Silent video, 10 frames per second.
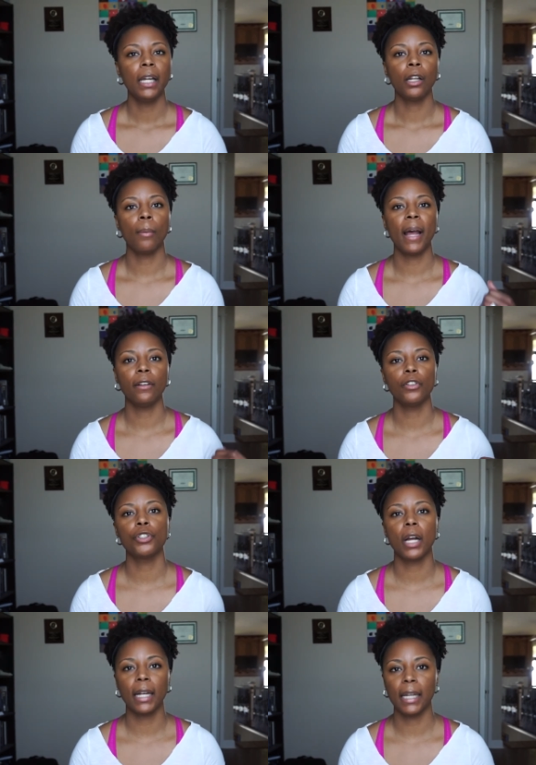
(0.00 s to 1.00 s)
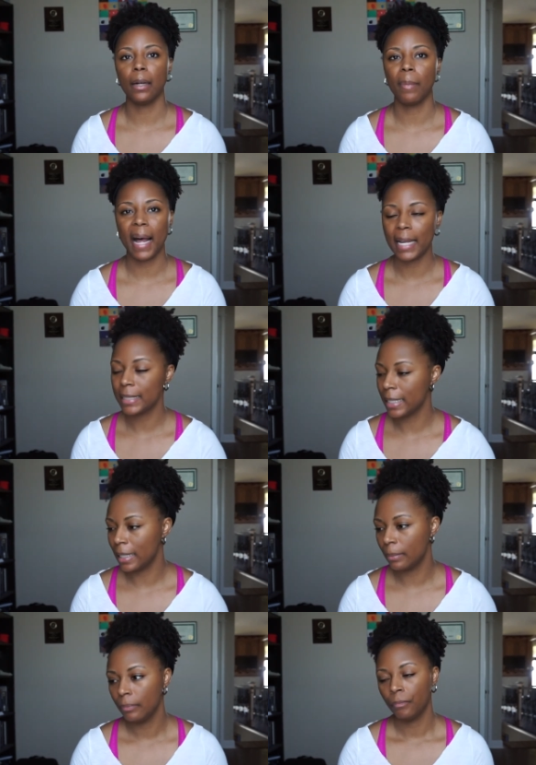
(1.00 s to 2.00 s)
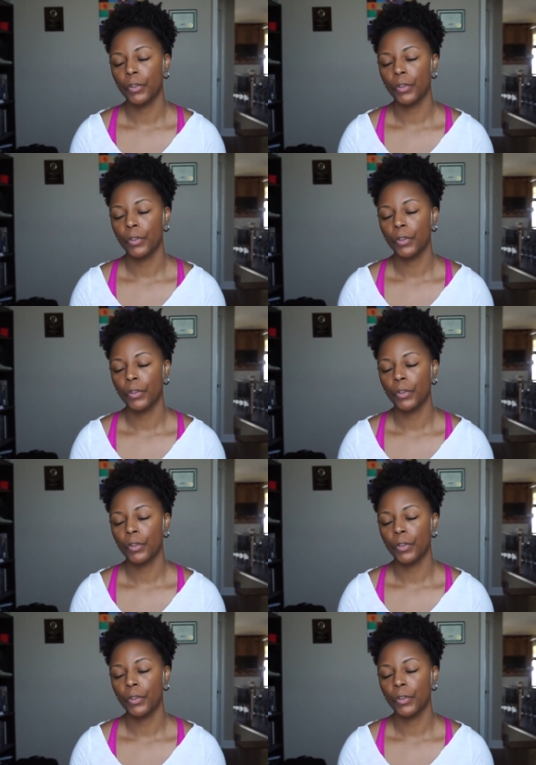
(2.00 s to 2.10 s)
no matter if you're trying to get a bicep,